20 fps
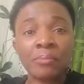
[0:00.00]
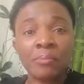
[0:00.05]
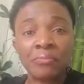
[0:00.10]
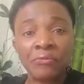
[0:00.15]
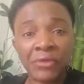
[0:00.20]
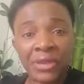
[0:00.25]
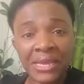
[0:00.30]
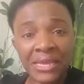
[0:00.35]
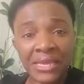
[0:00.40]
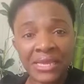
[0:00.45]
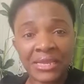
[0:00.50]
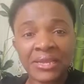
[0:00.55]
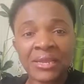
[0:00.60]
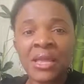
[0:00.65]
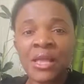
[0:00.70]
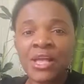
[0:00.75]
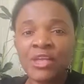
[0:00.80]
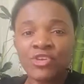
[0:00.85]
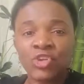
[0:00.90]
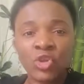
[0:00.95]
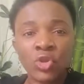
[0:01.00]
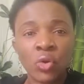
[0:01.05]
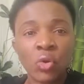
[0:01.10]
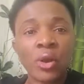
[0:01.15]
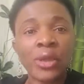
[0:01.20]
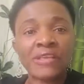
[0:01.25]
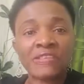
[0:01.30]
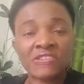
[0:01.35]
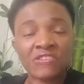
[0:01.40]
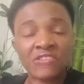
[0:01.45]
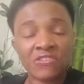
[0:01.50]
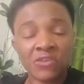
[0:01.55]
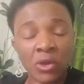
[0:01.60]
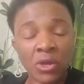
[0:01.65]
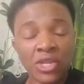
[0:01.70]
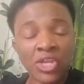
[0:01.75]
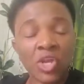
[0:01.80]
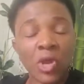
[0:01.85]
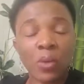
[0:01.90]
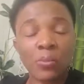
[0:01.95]
bringing, a
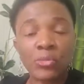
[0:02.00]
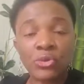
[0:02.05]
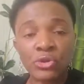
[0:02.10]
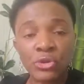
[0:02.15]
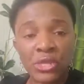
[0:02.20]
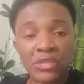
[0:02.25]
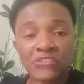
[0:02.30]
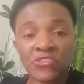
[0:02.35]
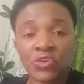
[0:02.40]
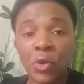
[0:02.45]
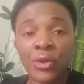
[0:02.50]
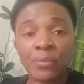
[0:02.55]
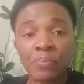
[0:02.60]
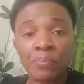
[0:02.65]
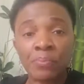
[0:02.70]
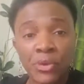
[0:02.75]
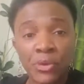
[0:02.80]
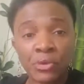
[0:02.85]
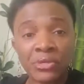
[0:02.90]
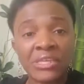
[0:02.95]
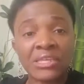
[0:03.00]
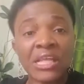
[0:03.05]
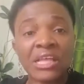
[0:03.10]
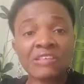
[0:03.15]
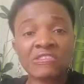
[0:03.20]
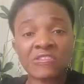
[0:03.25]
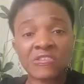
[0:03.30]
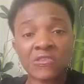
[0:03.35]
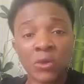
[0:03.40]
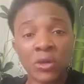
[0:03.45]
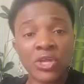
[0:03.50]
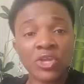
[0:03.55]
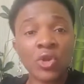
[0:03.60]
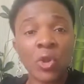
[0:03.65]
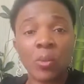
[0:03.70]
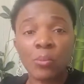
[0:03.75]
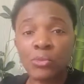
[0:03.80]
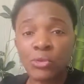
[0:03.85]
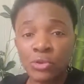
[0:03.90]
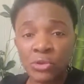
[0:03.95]
solid community, or in building a solid
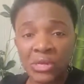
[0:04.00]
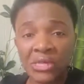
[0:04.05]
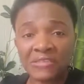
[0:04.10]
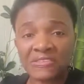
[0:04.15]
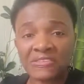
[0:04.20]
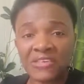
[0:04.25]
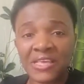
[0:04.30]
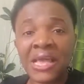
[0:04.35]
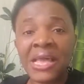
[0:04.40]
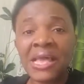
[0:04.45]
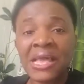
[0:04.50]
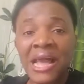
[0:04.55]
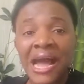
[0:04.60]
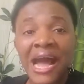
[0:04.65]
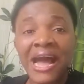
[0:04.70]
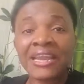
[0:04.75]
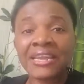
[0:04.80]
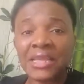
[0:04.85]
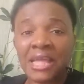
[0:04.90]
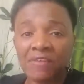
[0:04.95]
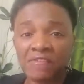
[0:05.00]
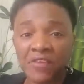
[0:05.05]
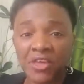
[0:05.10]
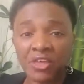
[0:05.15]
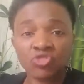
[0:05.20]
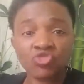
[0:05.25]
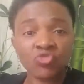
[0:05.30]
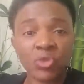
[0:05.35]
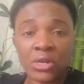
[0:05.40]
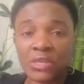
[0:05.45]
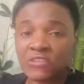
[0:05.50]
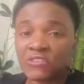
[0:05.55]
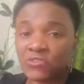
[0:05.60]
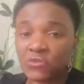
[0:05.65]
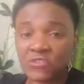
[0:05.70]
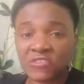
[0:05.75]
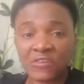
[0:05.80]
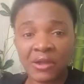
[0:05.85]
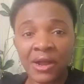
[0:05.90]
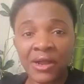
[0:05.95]
community and eventually
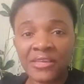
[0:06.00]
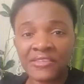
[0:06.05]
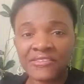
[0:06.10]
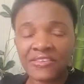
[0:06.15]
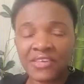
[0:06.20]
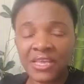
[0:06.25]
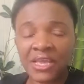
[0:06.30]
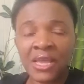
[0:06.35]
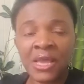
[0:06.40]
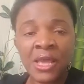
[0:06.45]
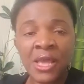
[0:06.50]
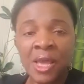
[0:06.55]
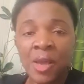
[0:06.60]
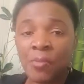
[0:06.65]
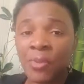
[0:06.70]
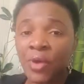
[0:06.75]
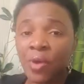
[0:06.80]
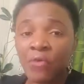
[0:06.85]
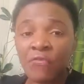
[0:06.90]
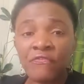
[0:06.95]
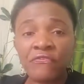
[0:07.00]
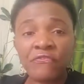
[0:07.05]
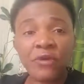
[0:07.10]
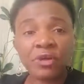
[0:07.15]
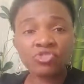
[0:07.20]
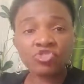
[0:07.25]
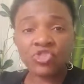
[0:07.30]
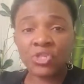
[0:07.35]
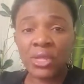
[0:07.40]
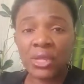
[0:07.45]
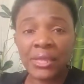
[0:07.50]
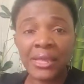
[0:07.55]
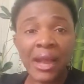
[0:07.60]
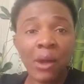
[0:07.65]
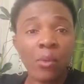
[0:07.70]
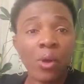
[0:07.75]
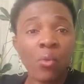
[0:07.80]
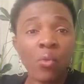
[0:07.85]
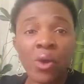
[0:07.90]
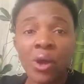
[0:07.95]
society. But unfortunately,
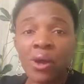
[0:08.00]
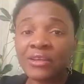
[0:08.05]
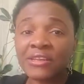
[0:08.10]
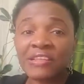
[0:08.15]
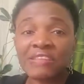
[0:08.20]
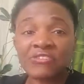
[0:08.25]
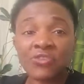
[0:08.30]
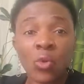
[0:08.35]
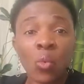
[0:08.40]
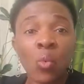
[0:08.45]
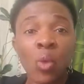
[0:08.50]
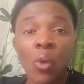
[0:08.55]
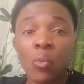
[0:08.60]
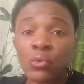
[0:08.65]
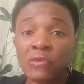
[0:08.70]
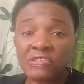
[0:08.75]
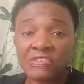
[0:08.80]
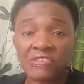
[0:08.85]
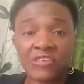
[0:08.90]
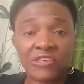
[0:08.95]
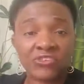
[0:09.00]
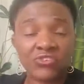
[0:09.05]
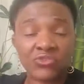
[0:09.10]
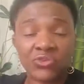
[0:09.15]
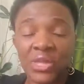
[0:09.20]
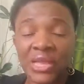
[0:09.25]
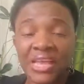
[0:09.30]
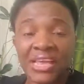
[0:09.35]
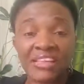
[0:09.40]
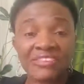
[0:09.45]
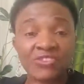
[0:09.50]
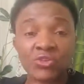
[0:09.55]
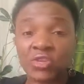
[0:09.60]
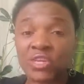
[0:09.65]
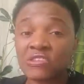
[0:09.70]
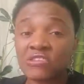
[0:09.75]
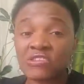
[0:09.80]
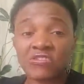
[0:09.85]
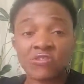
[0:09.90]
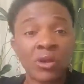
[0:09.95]
our world is not what we see today. It's not a
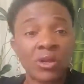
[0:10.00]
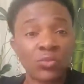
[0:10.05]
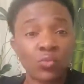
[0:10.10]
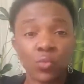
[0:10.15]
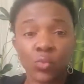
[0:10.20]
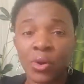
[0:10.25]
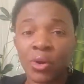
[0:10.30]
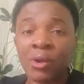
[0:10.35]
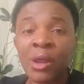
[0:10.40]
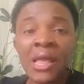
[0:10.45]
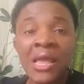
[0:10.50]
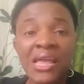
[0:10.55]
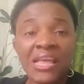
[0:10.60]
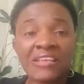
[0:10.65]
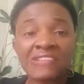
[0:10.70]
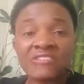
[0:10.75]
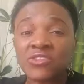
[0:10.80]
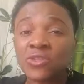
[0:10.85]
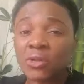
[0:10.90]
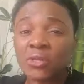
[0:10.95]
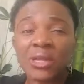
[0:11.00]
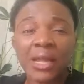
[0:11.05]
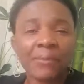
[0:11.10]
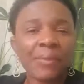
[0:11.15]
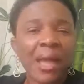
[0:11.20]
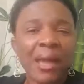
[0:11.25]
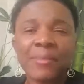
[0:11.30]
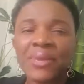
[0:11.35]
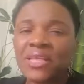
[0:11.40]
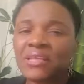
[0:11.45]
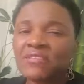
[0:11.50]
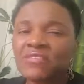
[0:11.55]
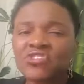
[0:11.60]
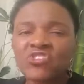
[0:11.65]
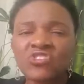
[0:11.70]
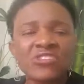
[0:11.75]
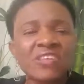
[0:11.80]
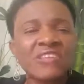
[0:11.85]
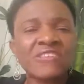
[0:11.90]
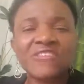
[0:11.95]
solid world. It's not,
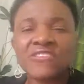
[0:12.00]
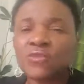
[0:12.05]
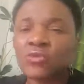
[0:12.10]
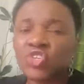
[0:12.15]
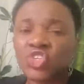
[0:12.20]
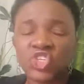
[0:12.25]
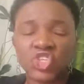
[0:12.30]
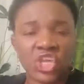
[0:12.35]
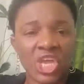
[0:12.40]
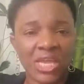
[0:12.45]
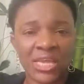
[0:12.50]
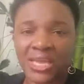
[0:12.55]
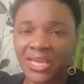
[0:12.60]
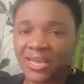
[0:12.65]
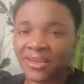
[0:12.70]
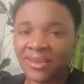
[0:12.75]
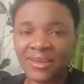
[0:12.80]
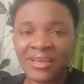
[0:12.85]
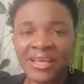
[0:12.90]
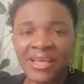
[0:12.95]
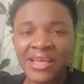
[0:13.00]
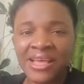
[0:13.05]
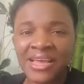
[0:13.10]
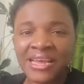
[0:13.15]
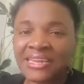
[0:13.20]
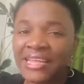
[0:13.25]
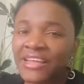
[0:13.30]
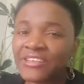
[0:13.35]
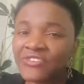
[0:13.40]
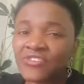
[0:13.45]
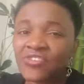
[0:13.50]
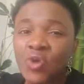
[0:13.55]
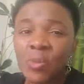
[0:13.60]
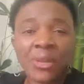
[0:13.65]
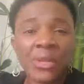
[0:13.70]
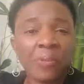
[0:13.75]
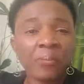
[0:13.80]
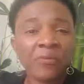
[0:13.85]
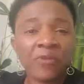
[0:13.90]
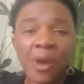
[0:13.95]
it's so shaken. There are so
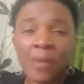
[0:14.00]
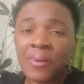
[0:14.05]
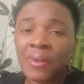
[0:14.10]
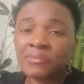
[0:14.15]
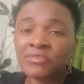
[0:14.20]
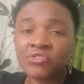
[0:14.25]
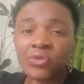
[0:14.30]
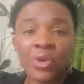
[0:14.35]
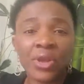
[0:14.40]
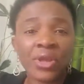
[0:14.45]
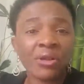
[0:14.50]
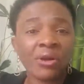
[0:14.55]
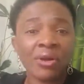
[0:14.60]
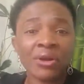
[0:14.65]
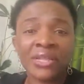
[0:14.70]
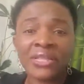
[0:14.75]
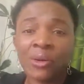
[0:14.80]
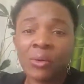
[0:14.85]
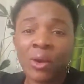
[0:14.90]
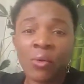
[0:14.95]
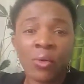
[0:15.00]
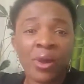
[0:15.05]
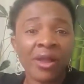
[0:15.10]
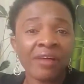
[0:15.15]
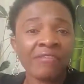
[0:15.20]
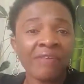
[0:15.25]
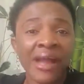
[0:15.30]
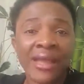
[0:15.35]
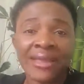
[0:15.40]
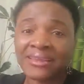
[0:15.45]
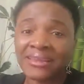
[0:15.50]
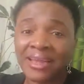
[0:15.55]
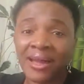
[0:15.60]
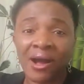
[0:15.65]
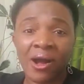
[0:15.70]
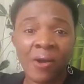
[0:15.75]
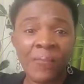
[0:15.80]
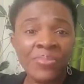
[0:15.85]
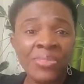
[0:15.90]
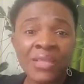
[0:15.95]
many problems going on in our world right
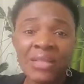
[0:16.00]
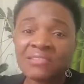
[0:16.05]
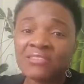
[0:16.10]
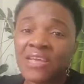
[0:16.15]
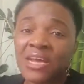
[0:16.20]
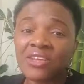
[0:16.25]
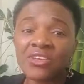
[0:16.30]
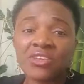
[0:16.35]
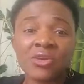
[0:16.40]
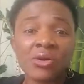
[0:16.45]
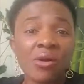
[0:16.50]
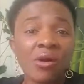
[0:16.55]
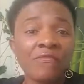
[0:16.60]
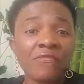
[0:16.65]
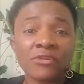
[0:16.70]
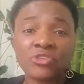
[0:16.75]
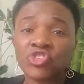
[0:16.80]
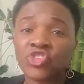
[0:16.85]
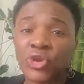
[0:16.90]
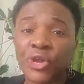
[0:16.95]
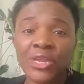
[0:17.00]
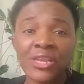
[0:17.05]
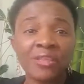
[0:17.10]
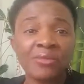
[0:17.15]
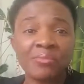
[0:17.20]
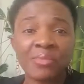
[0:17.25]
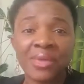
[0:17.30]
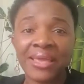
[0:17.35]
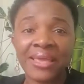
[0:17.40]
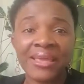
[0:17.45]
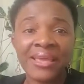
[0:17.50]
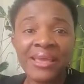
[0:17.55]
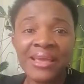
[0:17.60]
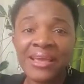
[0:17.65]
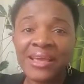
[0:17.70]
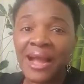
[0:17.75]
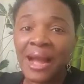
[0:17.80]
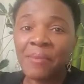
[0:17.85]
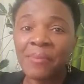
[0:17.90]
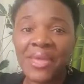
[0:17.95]
now. Thank you all for joining me.
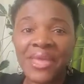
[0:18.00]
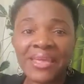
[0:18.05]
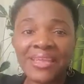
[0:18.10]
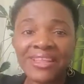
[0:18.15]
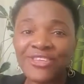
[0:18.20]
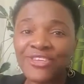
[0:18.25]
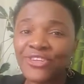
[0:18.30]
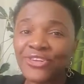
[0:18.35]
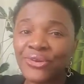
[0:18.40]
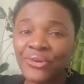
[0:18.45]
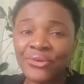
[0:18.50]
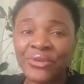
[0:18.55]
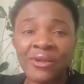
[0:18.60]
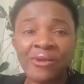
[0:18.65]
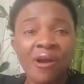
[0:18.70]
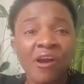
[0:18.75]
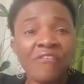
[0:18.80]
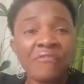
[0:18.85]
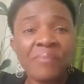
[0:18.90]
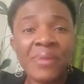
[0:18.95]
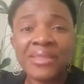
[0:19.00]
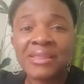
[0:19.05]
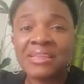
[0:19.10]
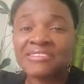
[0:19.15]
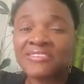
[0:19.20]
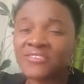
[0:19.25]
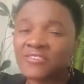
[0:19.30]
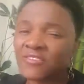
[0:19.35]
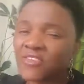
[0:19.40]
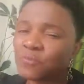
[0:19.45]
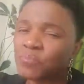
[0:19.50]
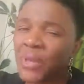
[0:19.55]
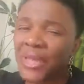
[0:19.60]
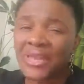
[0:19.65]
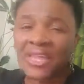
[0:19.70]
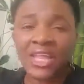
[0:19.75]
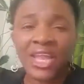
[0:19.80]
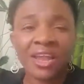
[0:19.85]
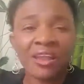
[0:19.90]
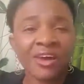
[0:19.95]
The government is
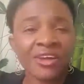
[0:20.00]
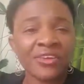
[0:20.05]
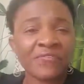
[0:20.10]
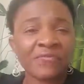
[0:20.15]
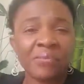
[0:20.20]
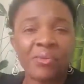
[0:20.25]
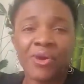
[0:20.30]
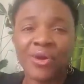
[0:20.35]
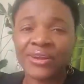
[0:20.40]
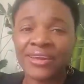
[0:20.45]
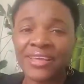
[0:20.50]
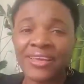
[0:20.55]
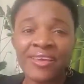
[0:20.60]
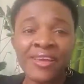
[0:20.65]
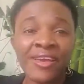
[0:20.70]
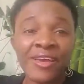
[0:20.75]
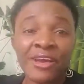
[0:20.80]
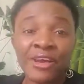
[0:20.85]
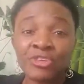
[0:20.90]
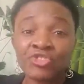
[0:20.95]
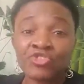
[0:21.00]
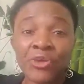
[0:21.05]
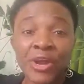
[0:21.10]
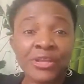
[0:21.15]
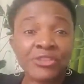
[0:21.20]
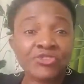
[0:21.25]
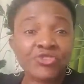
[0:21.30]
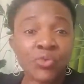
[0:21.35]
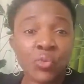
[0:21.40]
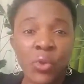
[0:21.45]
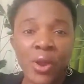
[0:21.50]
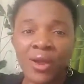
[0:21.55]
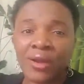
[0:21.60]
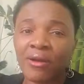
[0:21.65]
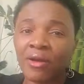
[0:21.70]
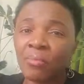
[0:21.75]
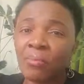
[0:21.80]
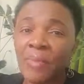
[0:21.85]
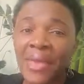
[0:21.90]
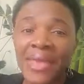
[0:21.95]
spending a lot of money trying to work
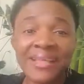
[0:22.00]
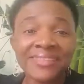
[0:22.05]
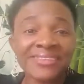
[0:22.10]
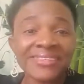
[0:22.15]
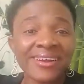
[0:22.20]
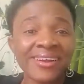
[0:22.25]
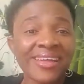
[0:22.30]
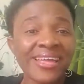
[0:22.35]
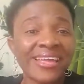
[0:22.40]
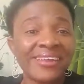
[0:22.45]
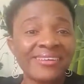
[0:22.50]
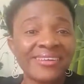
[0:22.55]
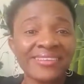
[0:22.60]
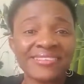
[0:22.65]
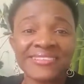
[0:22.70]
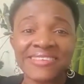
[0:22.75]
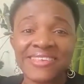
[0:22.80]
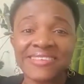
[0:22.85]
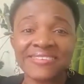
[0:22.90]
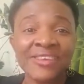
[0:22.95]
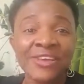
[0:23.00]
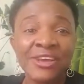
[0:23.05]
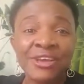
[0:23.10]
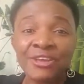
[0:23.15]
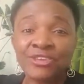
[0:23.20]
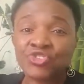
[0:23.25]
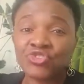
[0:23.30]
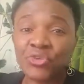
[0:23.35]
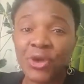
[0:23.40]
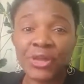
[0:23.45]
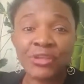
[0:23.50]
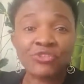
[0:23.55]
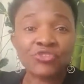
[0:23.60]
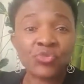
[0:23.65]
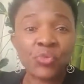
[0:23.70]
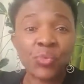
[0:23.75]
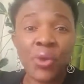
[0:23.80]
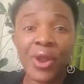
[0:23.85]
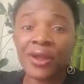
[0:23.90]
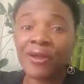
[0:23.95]
on mental illnesses, trying to
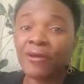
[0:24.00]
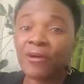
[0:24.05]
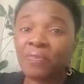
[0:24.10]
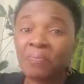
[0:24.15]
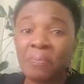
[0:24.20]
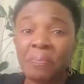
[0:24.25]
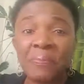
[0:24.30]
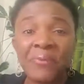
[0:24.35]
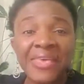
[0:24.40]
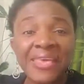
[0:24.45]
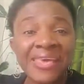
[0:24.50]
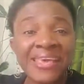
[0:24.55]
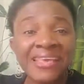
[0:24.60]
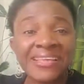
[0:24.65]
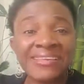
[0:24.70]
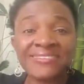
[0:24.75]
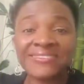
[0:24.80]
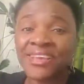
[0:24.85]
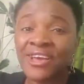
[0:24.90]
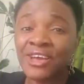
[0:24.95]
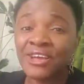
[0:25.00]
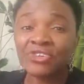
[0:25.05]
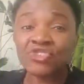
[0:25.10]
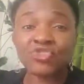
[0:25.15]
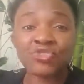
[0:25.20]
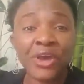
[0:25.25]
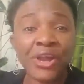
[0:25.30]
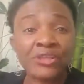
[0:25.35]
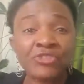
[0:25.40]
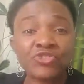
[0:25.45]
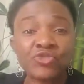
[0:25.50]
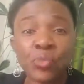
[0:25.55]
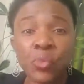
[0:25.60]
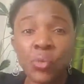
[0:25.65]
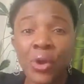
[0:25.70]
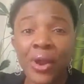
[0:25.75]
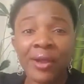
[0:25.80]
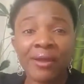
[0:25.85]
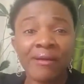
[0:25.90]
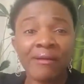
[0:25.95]
work on peace, trying to
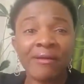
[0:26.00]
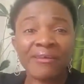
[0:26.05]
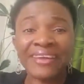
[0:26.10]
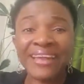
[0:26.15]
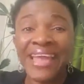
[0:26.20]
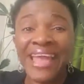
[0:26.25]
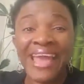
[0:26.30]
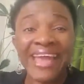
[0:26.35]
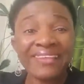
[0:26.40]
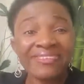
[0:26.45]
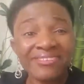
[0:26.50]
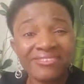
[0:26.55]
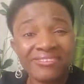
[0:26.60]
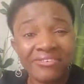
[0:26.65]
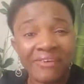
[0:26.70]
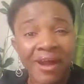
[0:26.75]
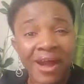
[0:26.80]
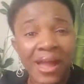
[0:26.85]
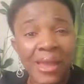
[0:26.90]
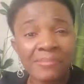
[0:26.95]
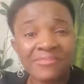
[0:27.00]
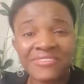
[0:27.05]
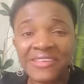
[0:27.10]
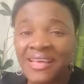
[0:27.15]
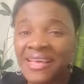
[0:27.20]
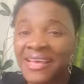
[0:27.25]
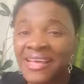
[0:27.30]
work on hate crimes.